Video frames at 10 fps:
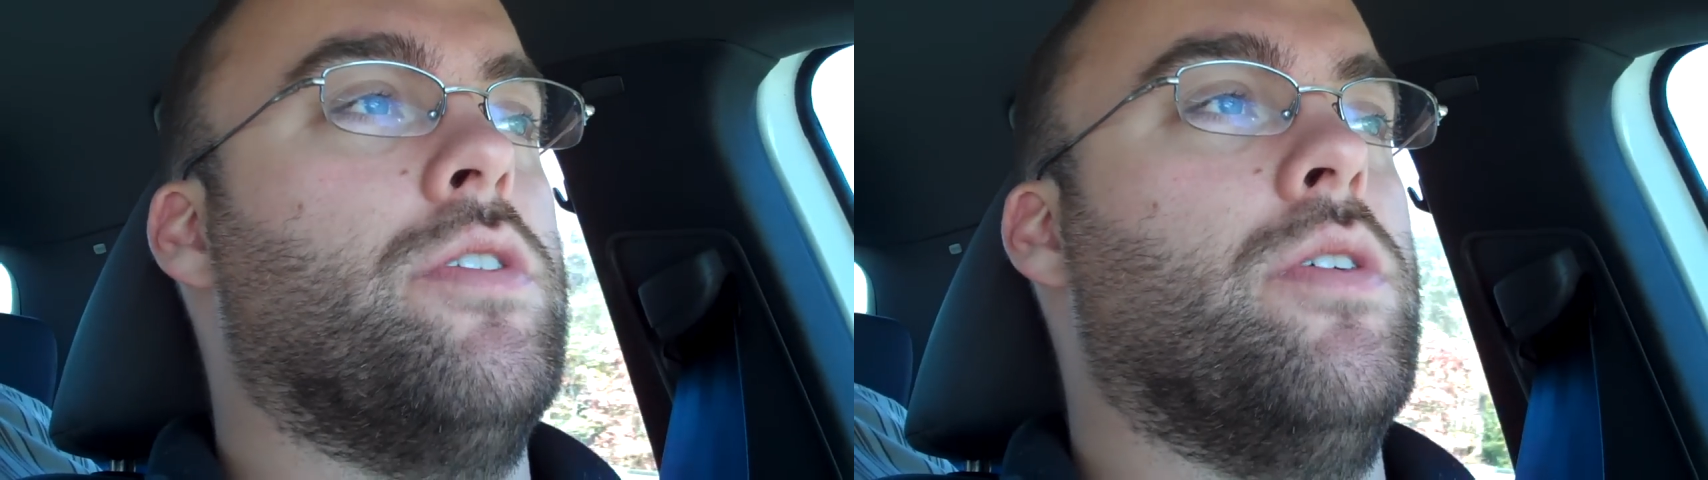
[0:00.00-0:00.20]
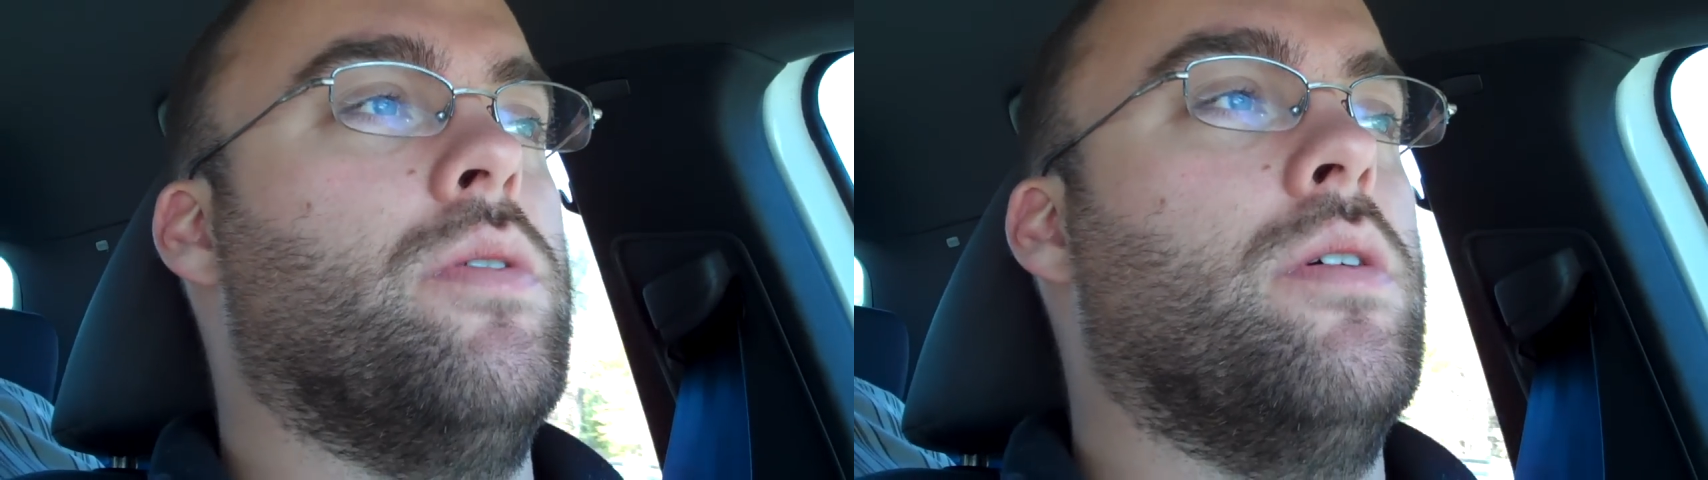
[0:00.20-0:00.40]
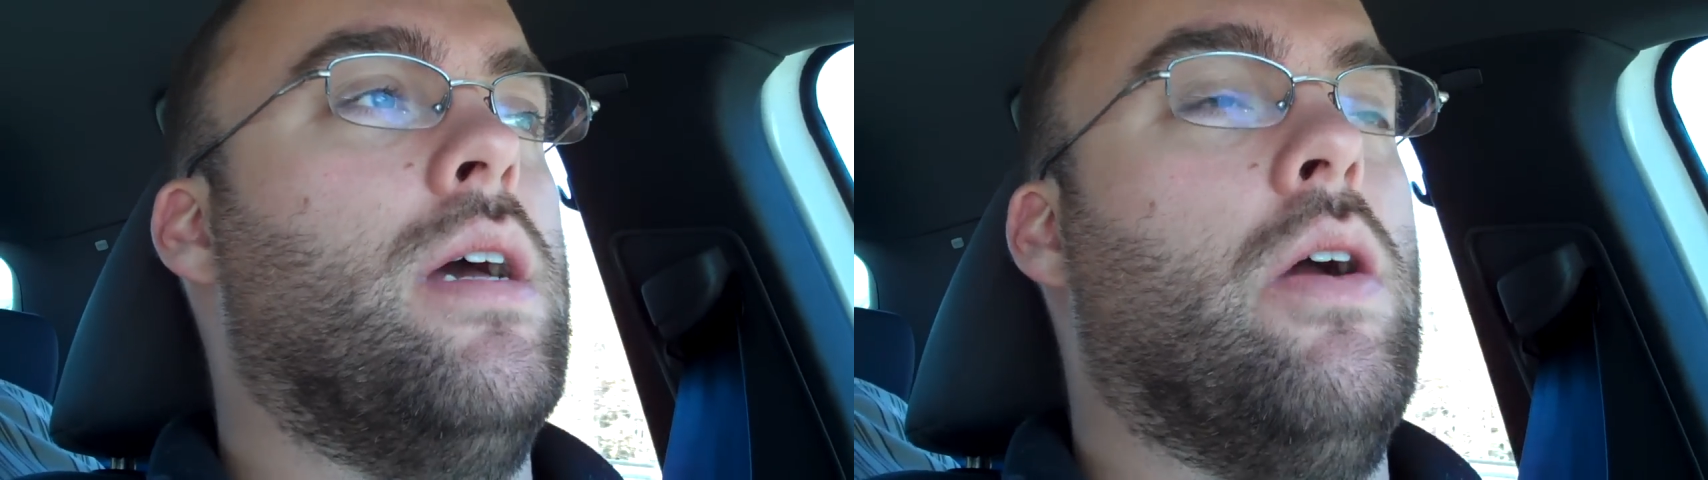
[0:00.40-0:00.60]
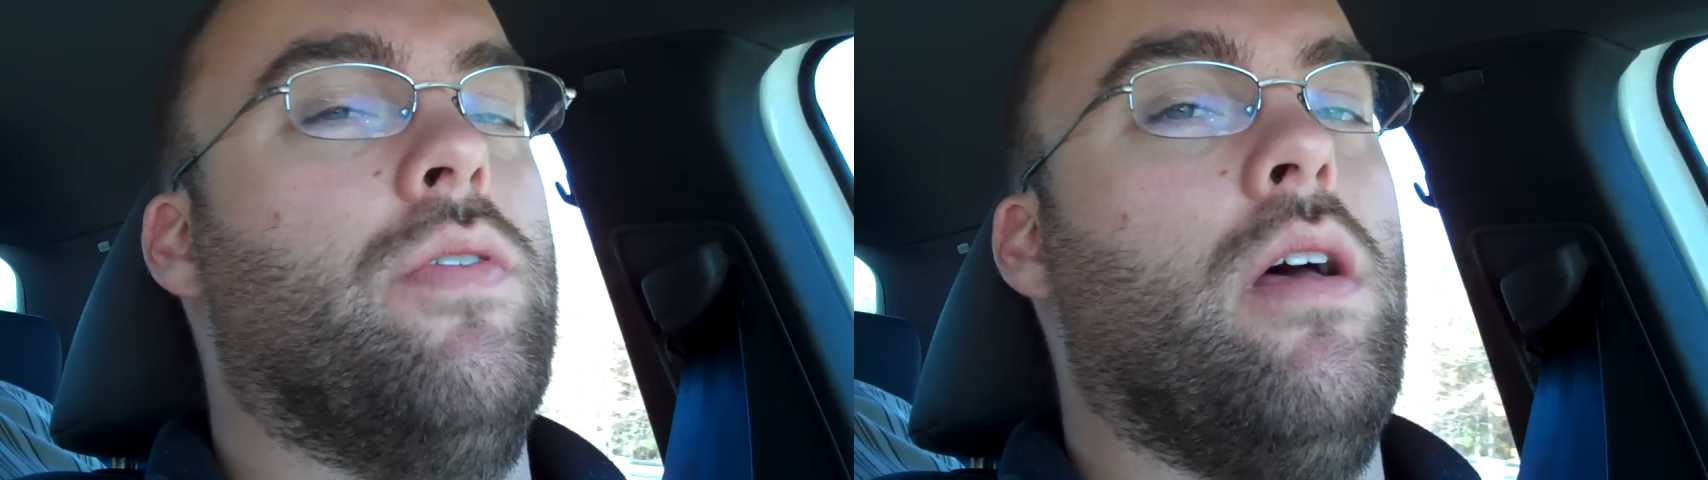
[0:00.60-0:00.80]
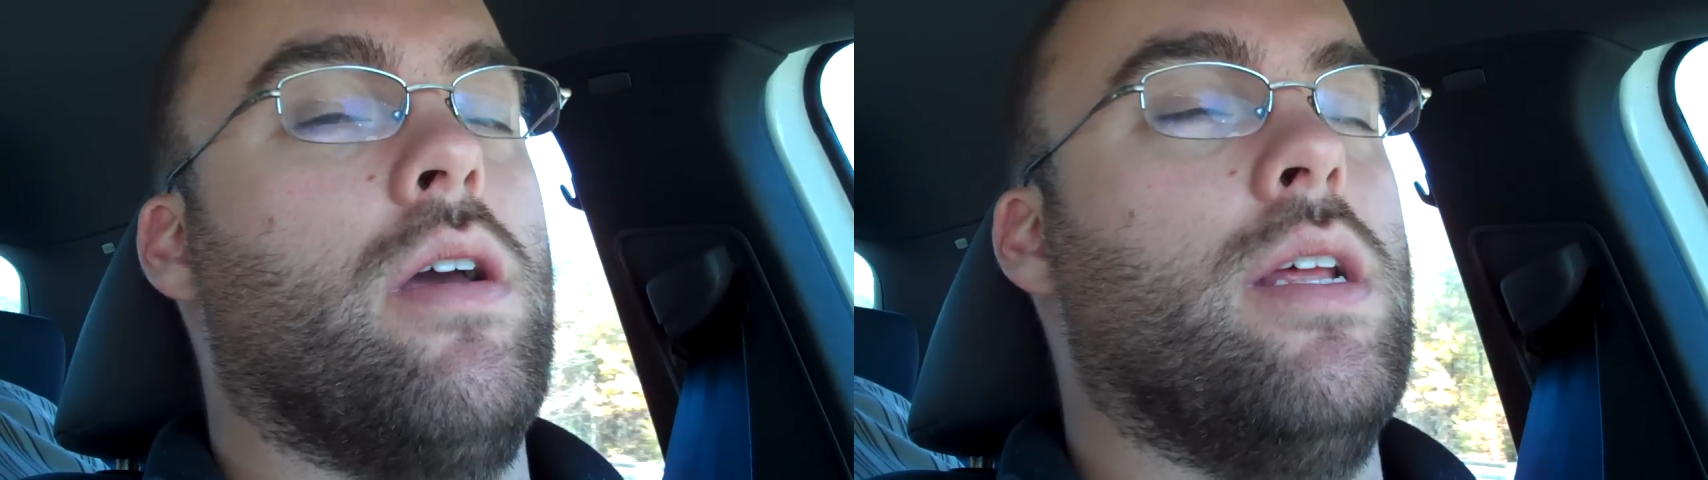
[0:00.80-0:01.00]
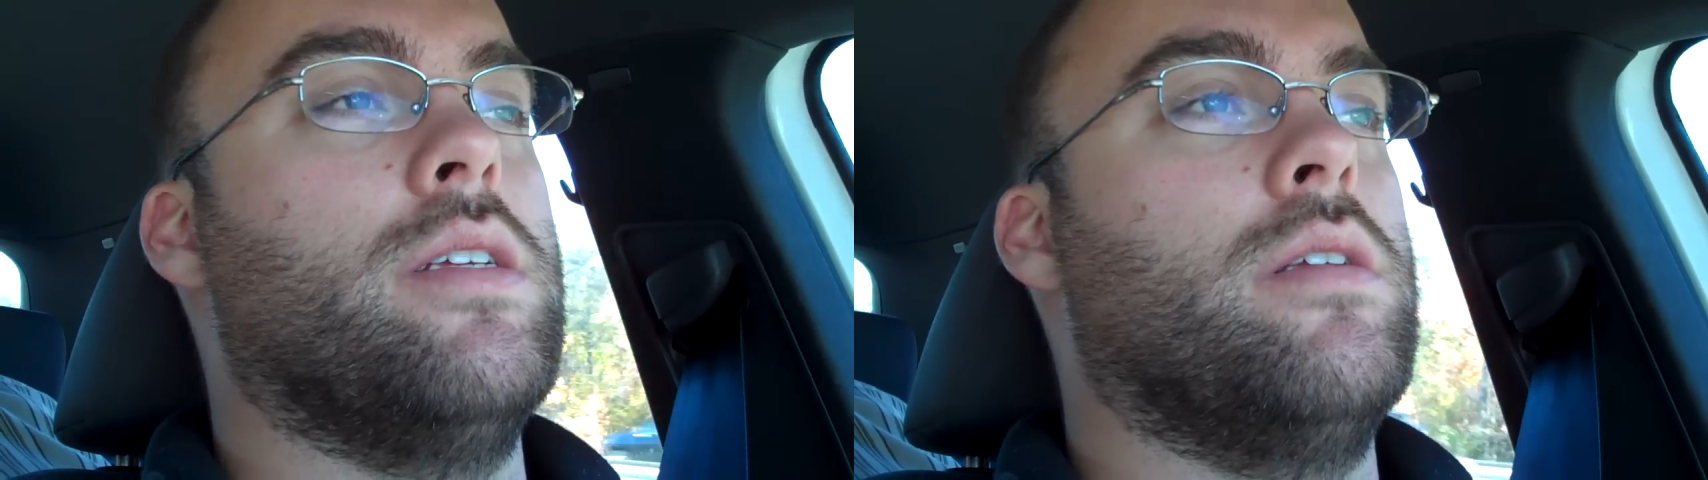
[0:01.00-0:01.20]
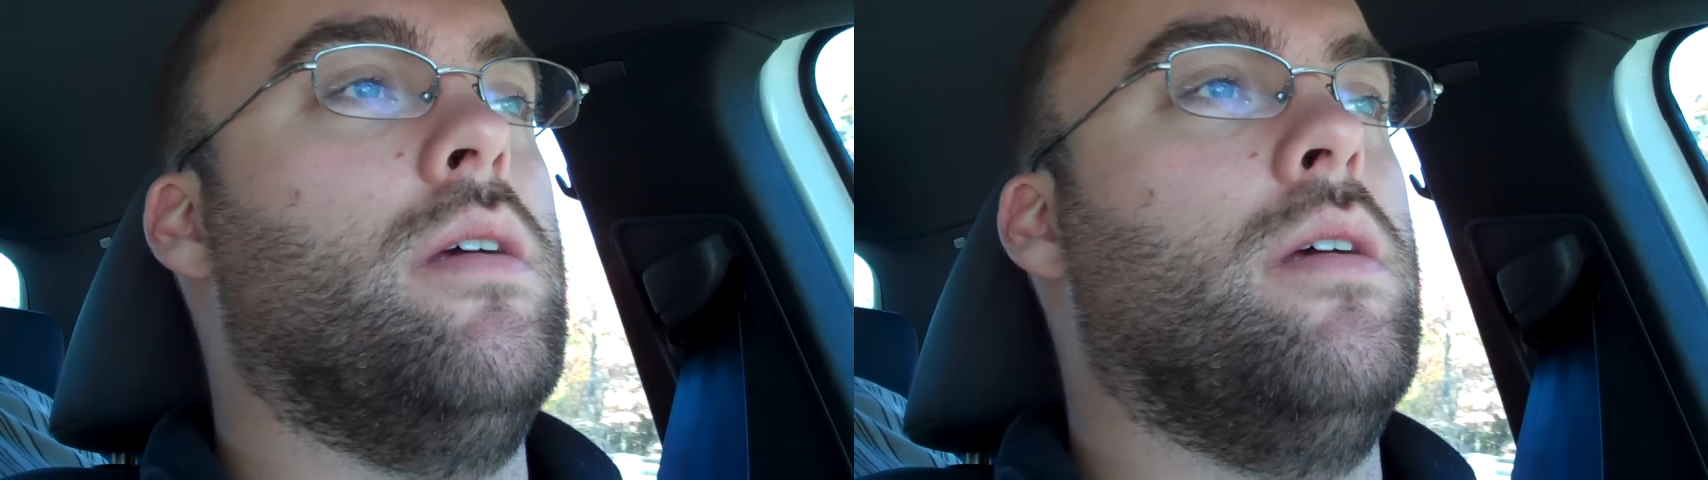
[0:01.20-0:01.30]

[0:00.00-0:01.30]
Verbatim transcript: or two, however long it is.